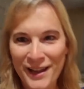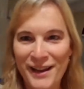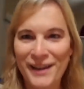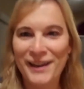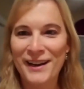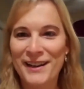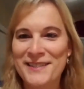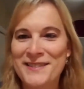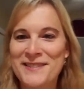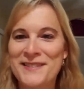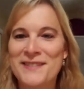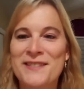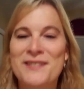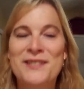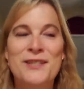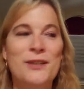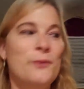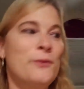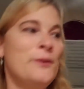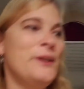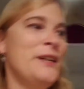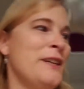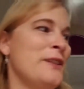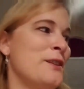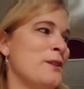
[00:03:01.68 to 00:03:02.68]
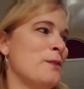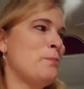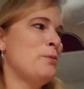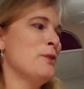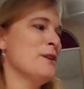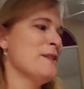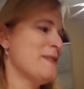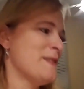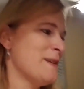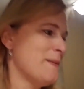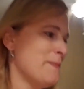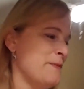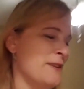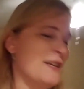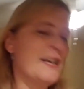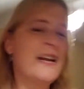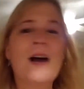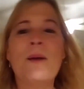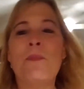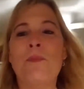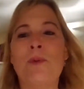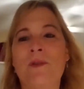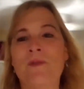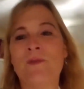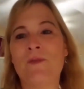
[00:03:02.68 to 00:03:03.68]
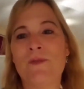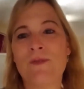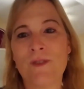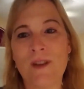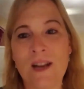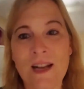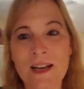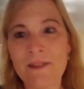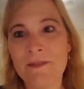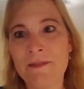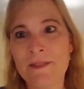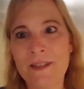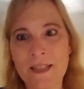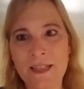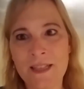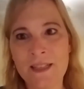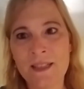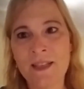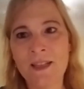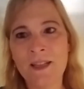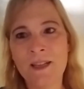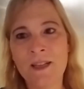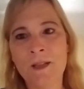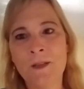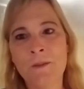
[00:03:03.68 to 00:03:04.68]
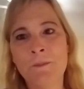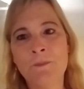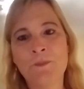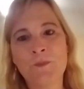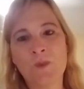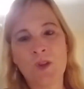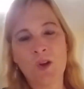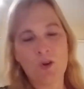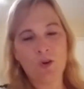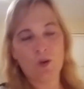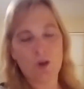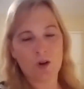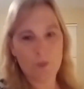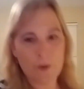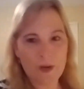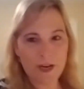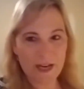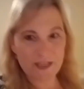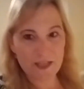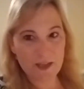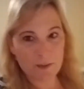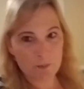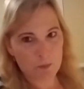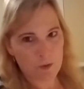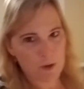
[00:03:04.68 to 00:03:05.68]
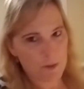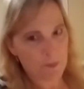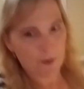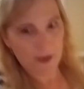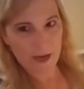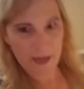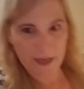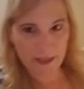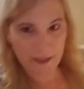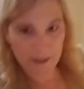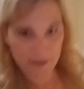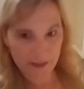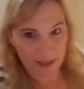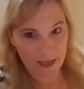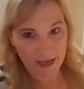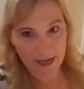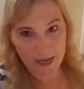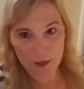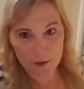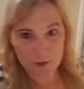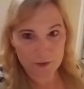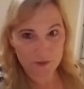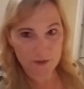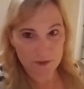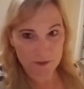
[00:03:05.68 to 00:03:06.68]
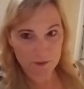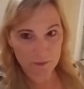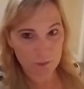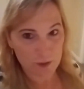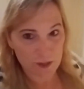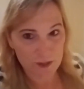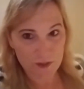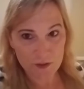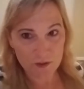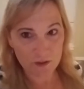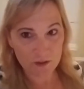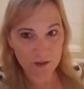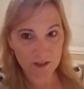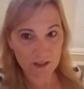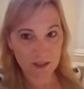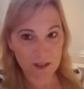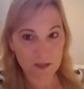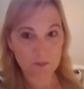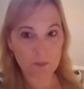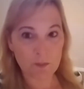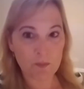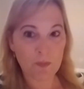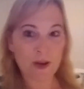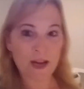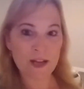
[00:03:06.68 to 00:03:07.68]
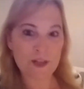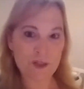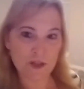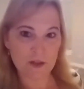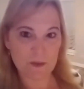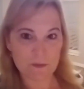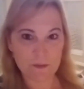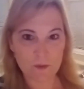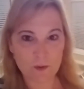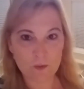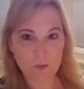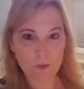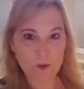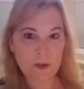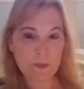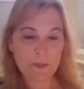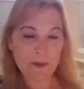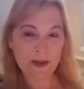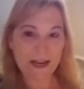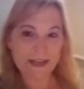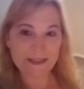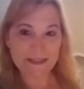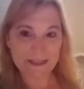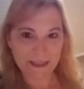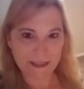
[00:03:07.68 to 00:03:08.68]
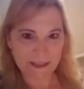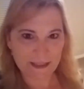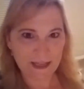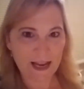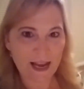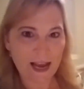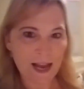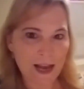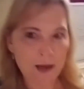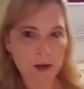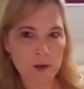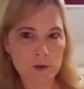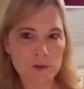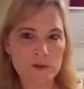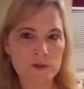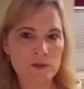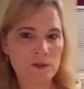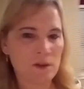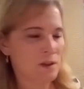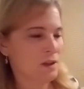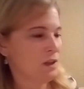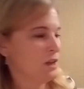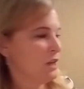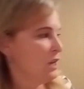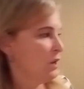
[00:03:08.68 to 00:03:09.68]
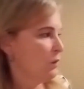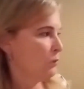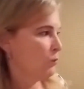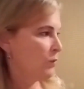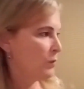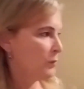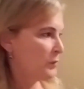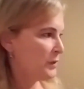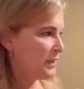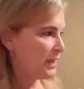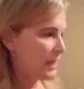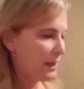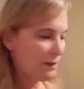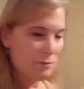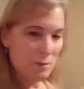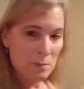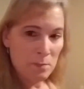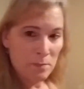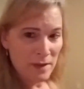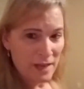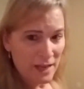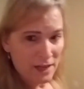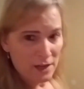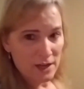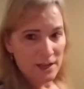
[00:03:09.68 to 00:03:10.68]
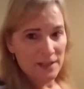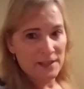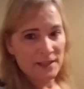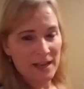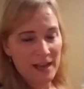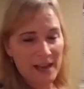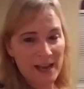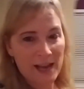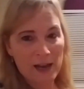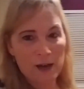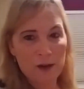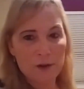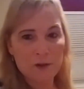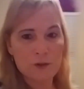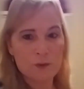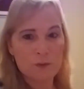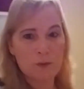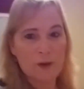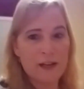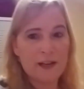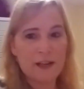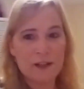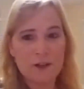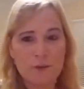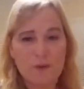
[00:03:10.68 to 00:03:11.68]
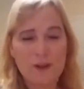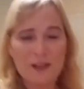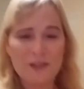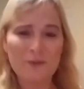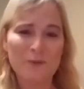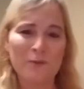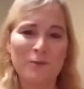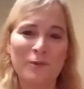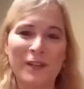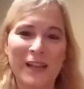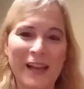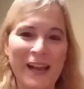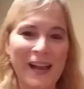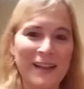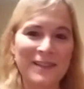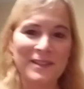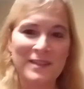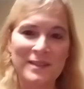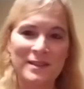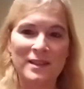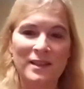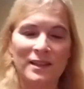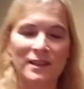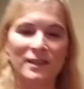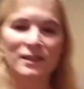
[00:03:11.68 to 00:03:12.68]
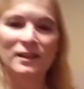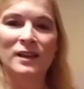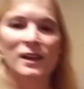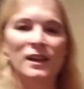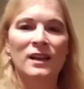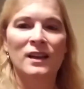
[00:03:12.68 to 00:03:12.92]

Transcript: us until we either put something up in front of it or we end up repainting the house. And we certainly didn't budget for repainting the house when we gave the bid on the house, right? Otherwise, we would ask the